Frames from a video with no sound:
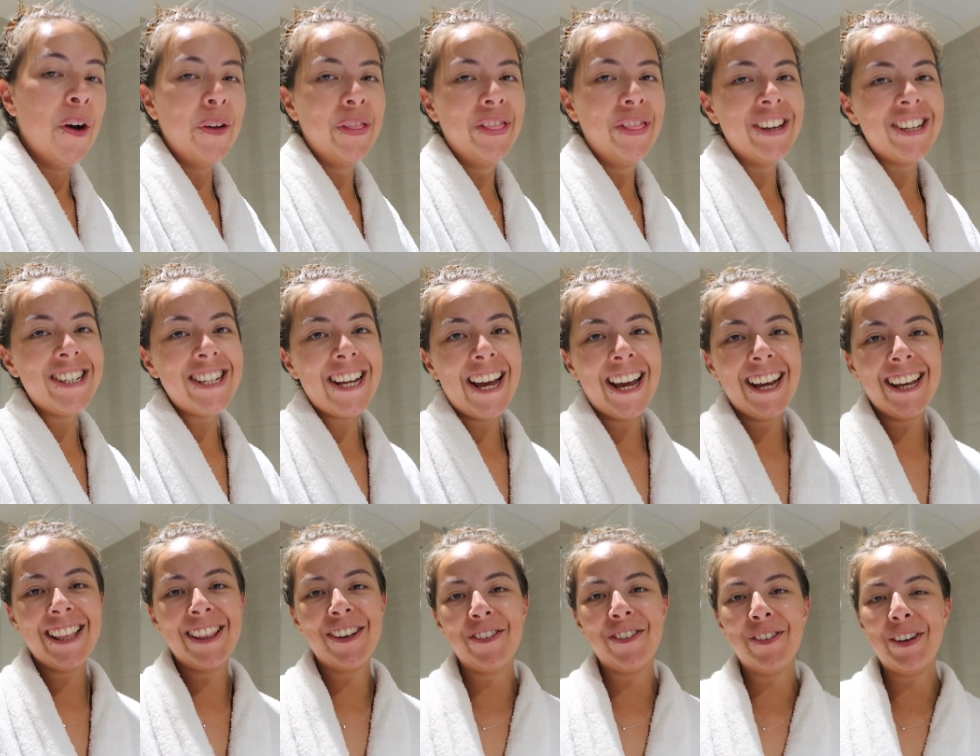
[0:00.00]
on the
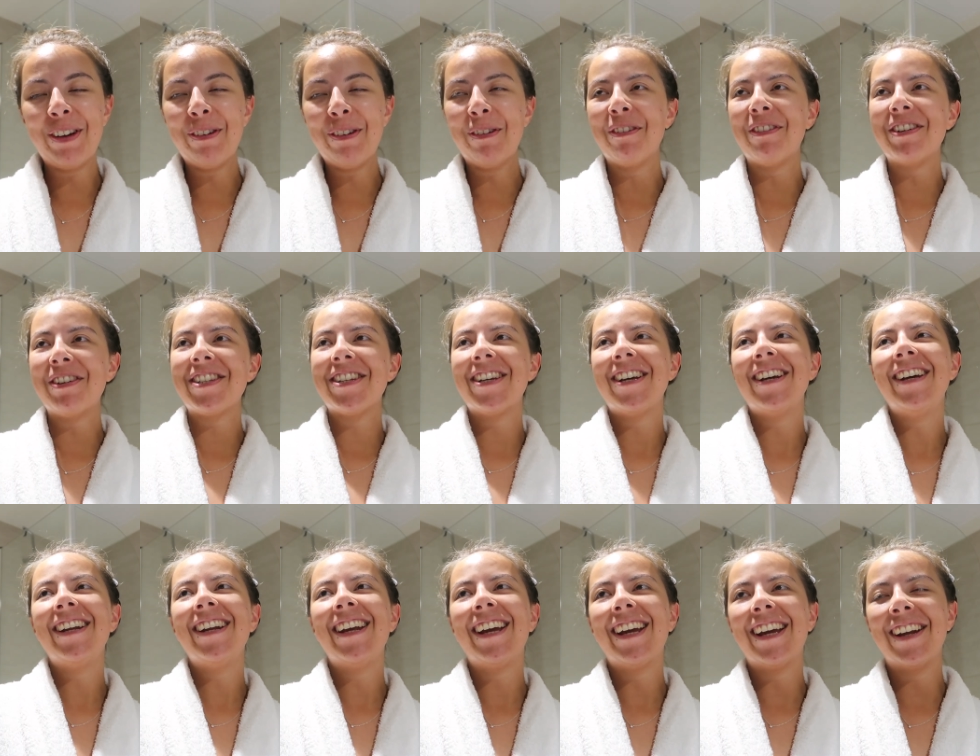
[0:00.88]
day that we were
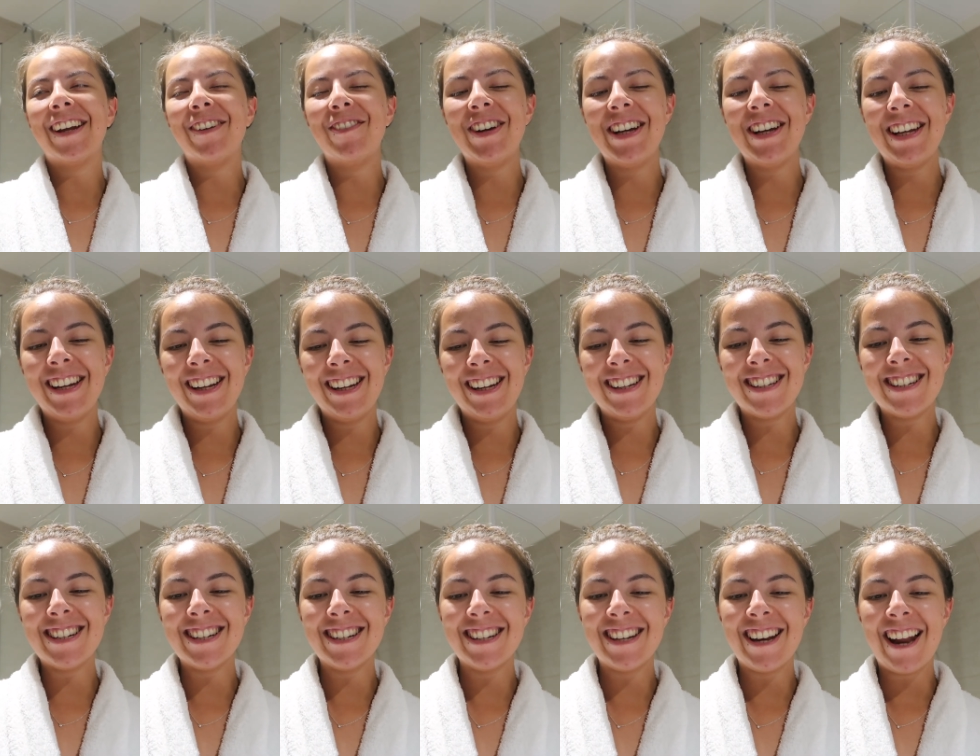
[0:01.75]
returning and we
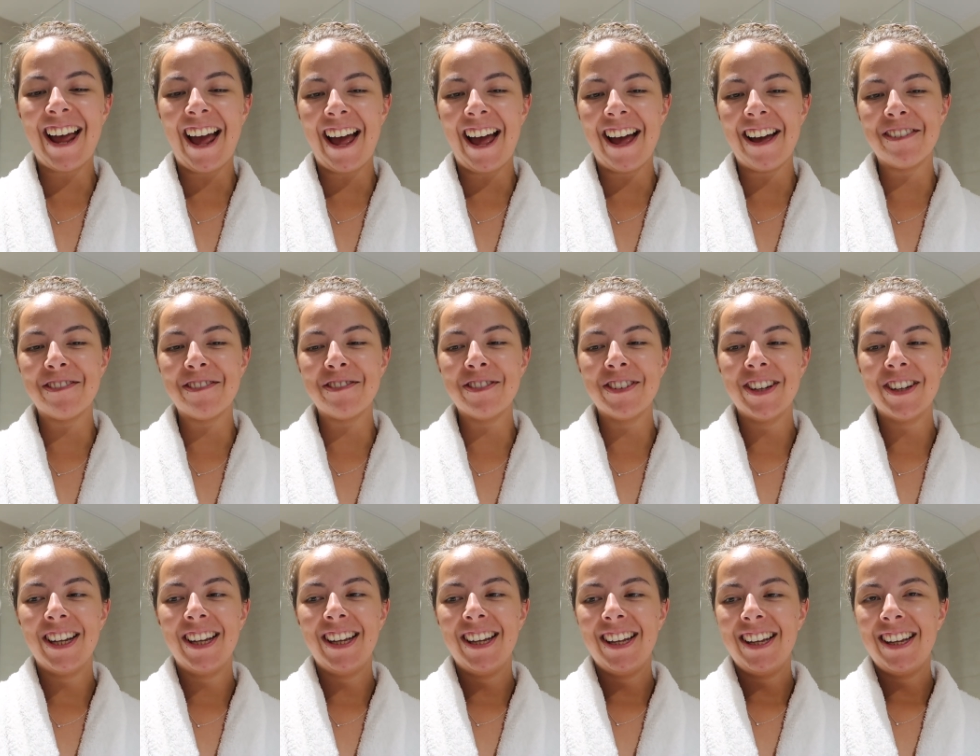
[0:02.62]
didn't have
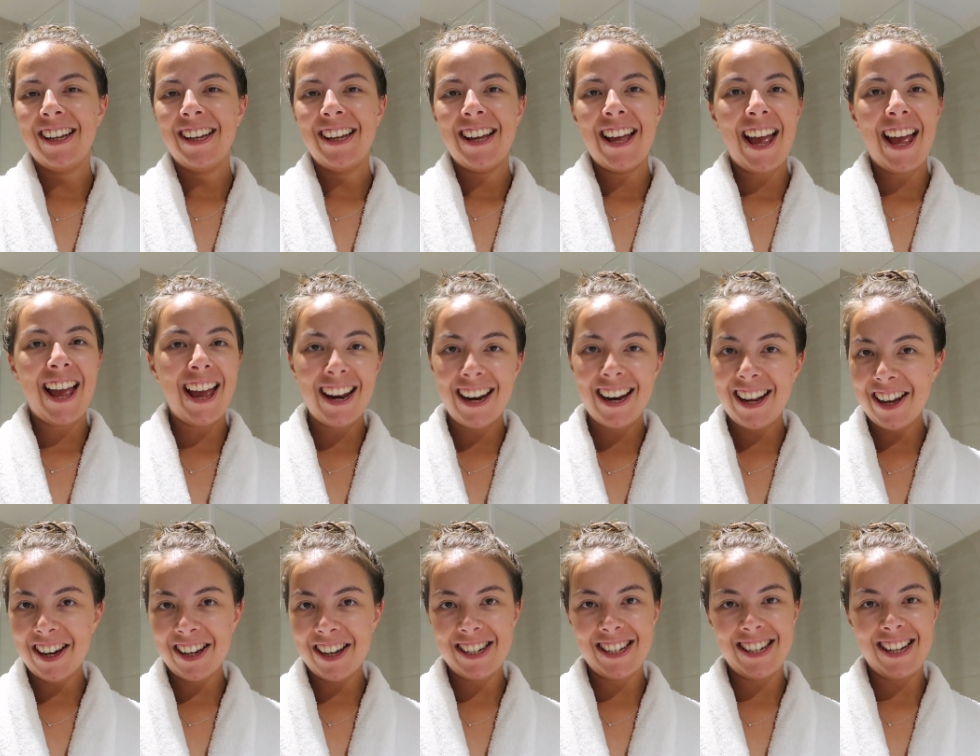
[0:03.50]

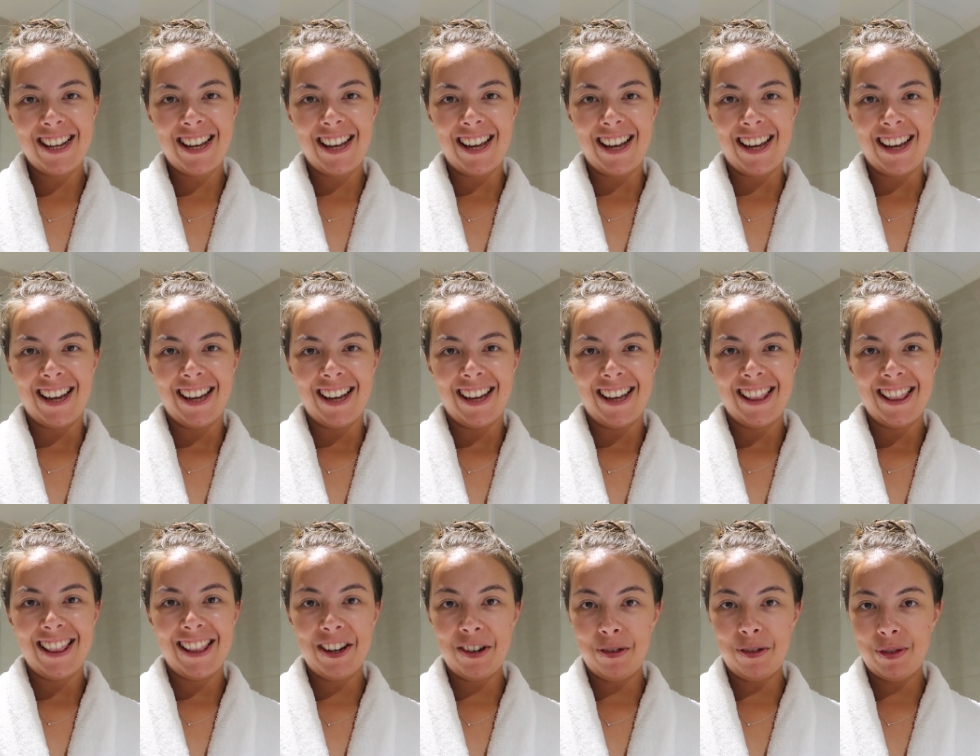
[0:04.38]
any idea
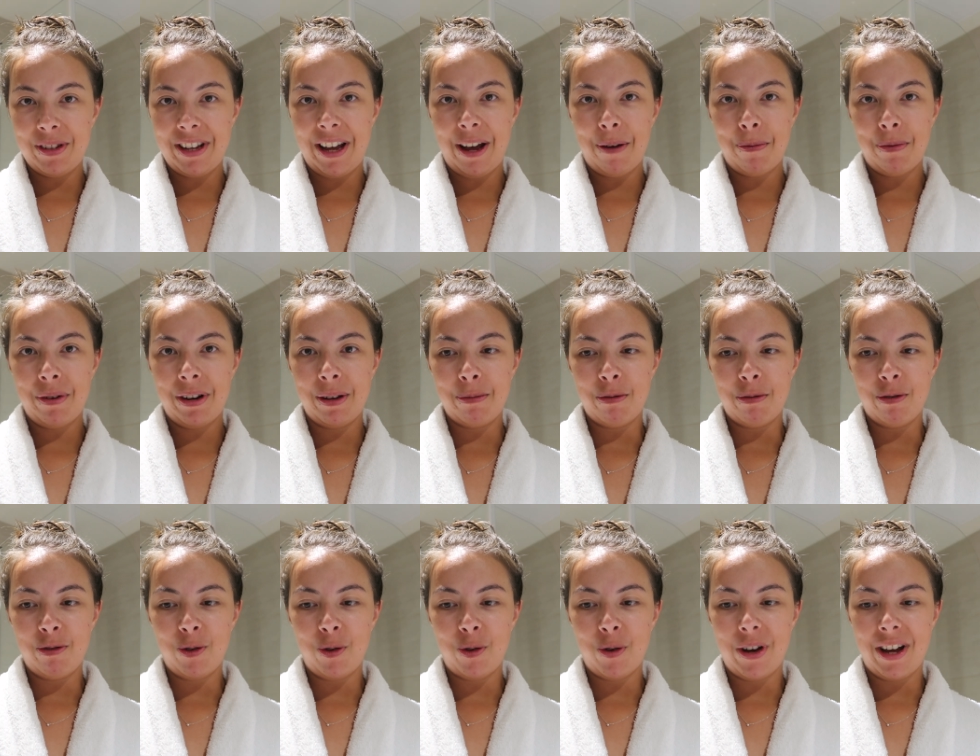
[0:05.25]
that it was happening
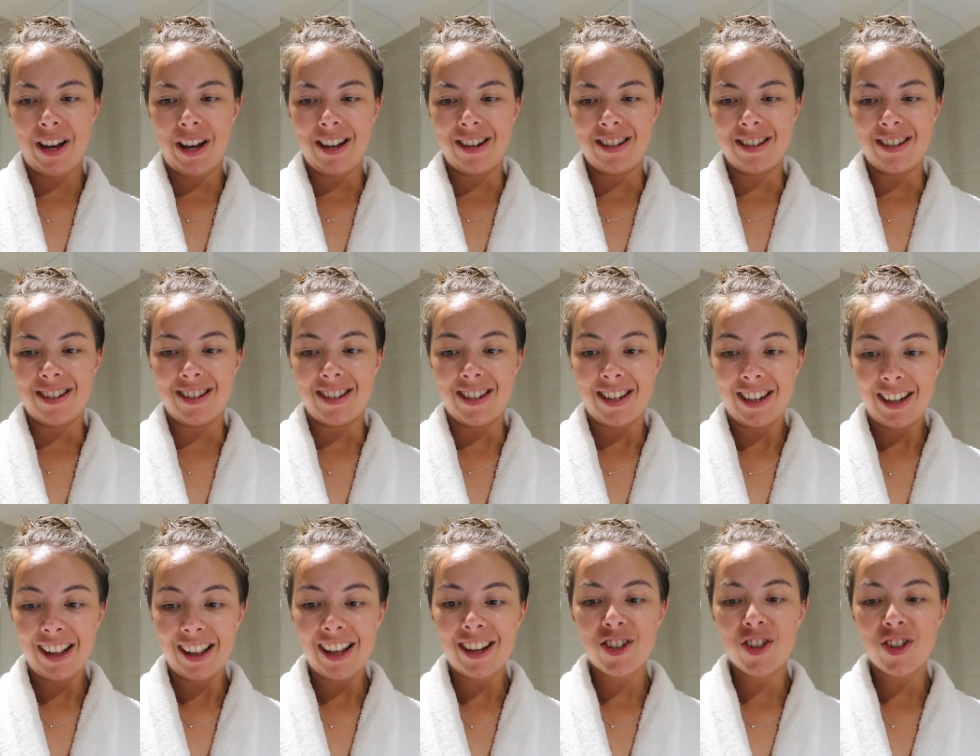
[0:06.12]
beforehand
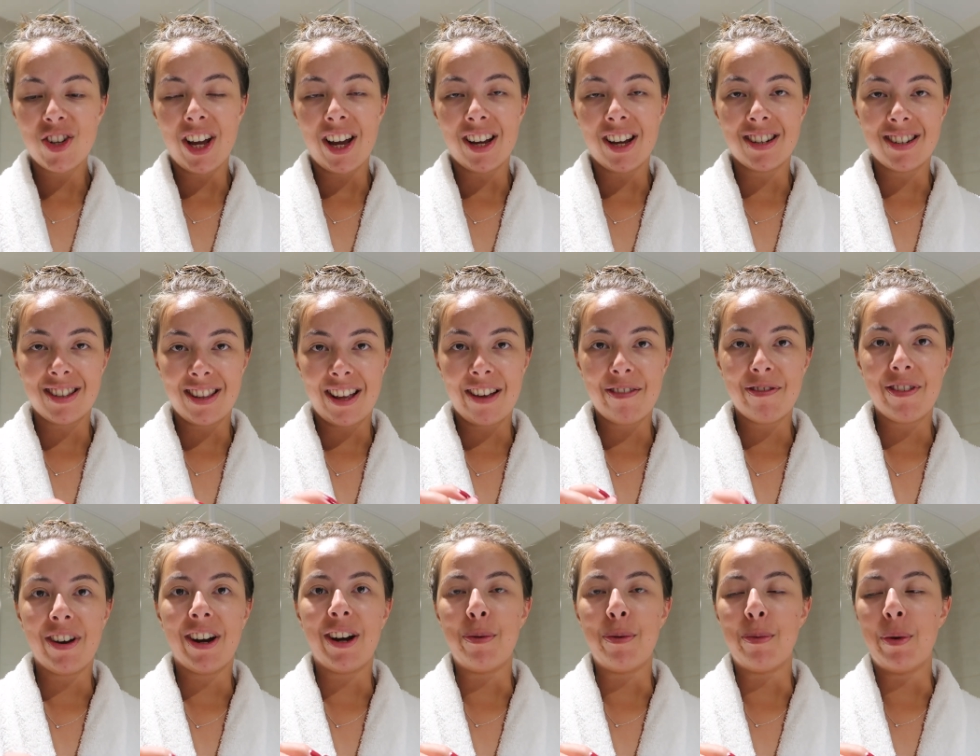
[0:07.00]
until I checked at
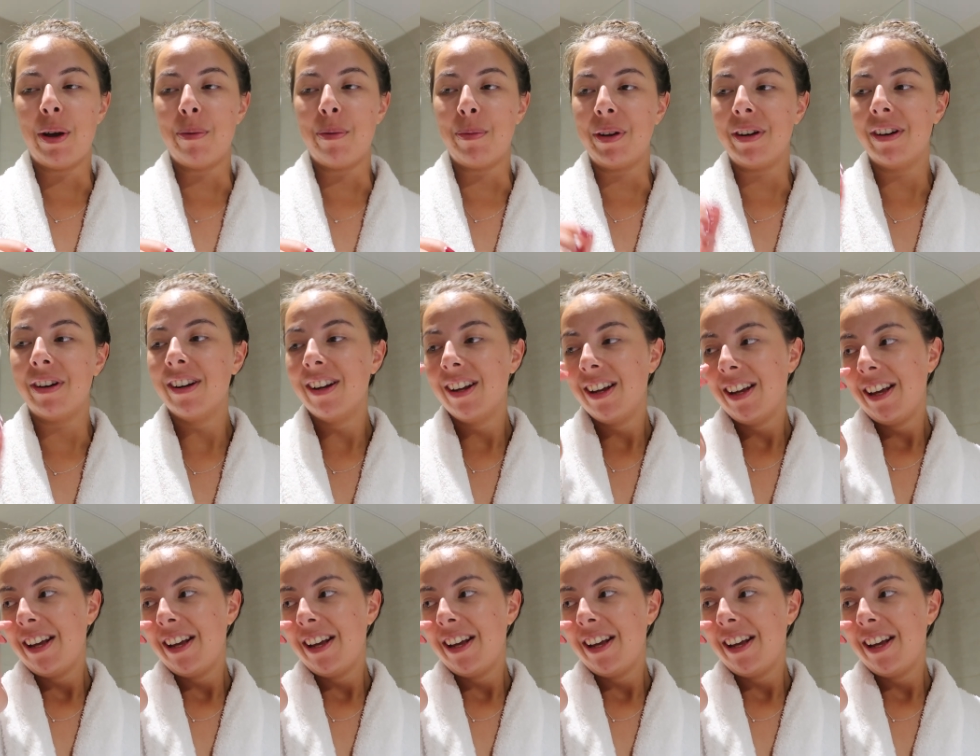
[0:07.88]
that very moment.